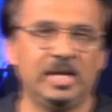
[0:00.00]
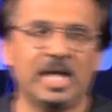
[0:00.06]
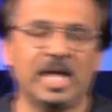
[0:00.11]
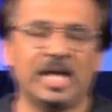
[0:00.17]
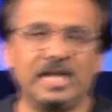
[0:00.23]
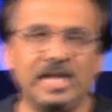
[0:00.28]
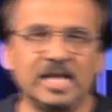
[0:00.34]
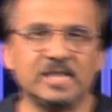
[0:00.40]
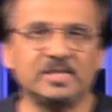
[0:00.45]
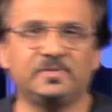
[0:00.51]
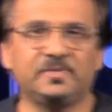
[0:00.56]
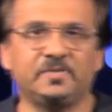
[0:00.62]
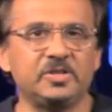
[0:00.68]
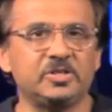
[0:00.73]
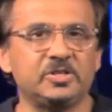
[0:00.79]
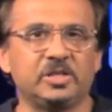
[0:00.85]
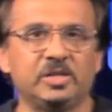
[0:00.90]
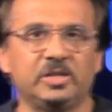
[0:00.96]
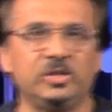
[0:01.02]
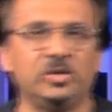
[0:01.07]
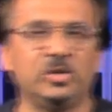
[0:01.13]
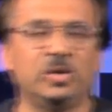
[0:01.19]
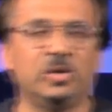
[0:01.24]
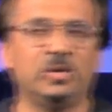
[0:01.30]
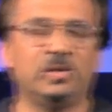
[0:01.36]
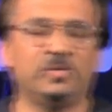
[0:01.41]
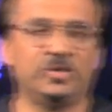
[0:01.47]
And he has a vision, you
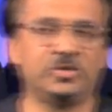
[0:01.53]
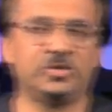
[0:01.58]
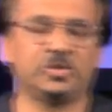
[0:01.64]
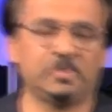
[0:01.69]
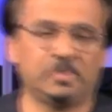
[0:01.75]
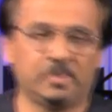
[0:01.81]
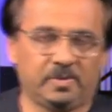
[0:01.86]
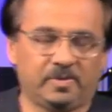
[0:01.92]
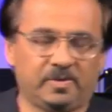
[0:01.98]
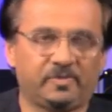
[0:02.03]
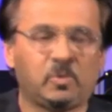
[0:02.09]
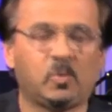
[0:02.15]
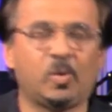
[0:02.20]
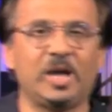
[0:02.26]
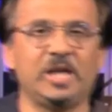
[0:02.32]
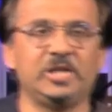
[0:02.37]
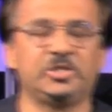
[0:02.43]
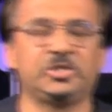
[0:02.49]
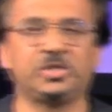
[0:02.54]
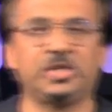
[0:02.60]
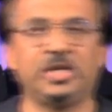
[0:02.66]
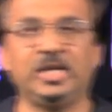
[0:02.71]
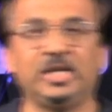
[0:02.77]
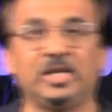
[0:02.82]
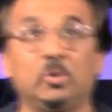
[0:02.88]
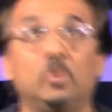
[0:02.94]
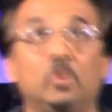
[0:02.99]
know, of a white
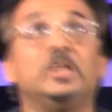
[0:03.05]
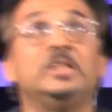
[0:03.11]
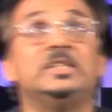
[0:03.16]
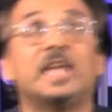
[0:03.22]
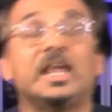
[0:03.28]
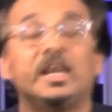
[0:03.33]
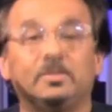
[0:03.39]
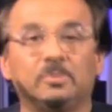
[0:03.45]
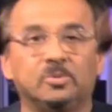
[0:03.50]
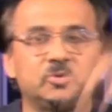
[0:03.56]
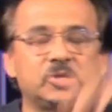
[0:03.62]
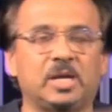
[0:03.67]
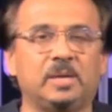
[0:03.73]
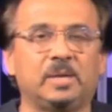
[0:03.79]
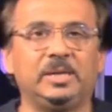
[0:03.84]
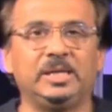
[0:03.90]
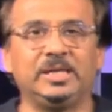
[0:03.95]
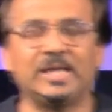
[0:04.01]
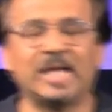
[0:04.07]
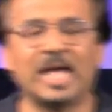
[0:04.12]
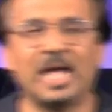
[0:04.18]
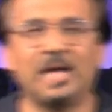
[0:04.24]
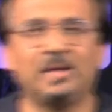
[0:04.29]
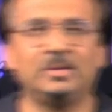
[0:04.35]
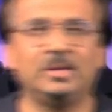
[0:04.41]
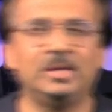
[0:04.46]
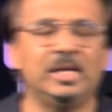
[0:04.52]
sheet and all these animals coming
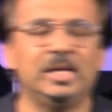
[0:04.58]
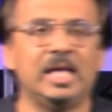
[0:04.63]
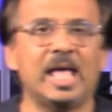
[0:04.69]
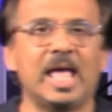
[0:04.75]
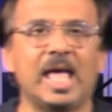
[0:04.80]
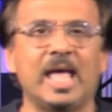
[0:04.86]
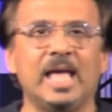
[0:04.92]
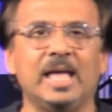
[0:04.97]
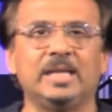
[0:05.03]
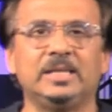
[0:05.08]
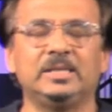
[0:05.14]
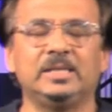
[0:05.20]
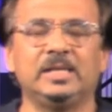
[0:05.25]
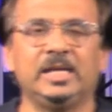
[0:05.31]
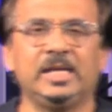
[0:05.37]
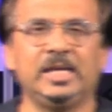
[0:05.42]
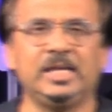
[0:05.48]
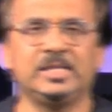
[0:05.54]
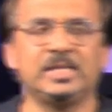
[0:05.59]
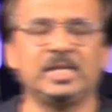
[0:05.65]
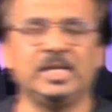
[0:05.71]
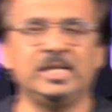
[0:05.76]
down. And he